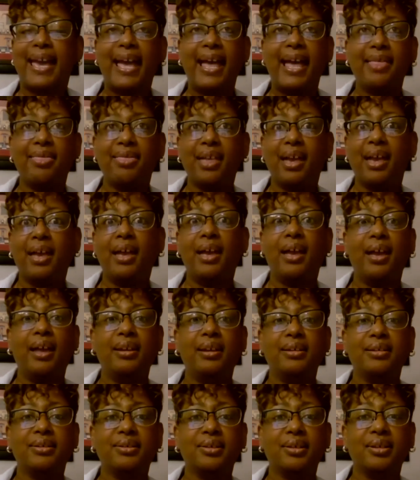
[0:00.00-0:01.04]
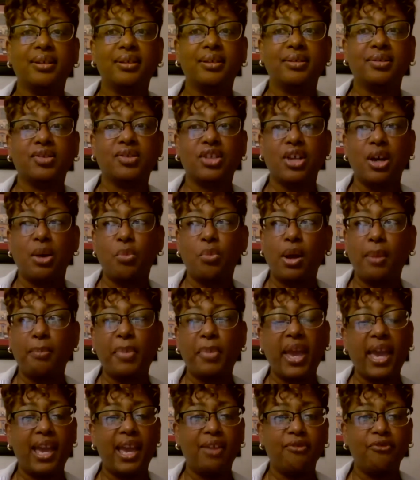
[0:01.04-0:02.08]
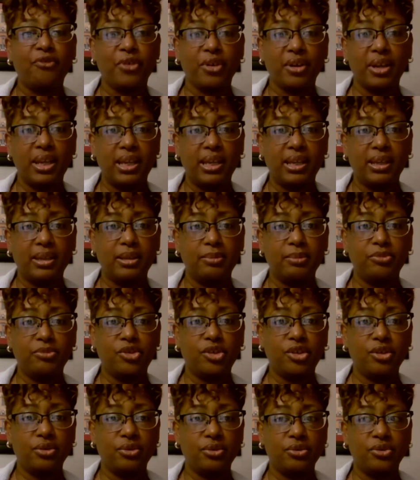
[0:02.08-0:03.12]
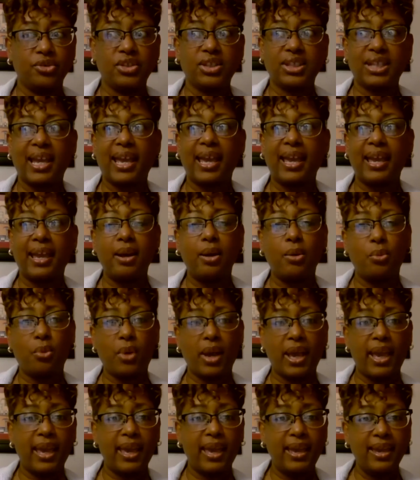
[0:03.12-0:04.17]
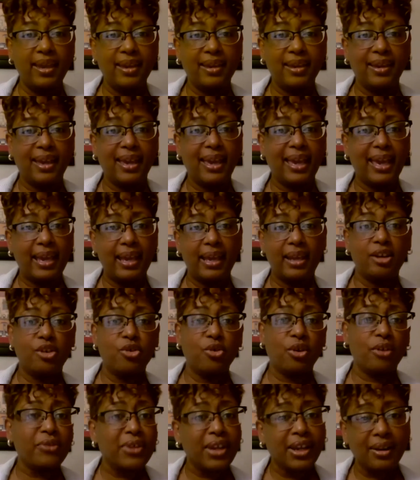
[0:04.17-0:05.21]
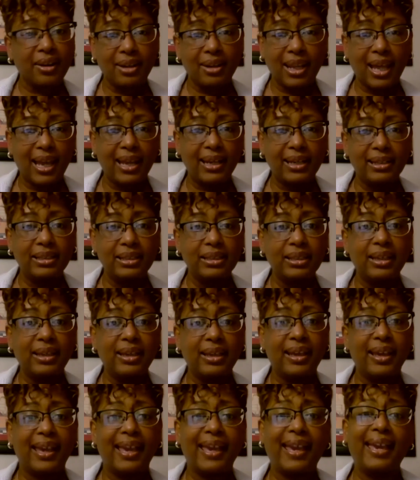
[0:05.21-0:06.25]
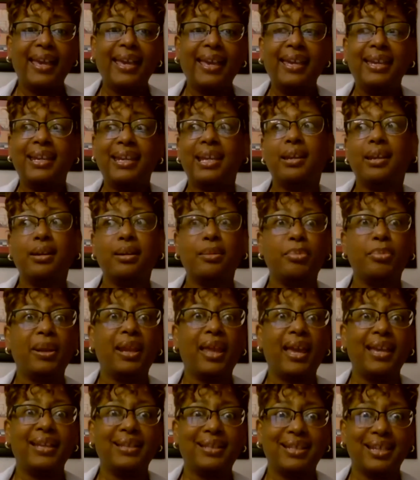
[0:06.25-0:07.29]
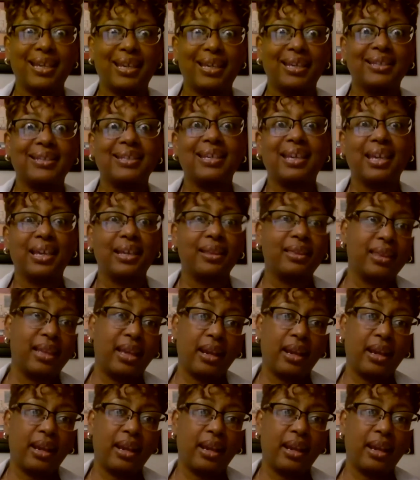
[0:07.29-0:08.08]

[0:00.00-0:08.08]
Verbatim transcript: And then someone paid for him to stay away in North Carolina, and he needed a plane ticket to get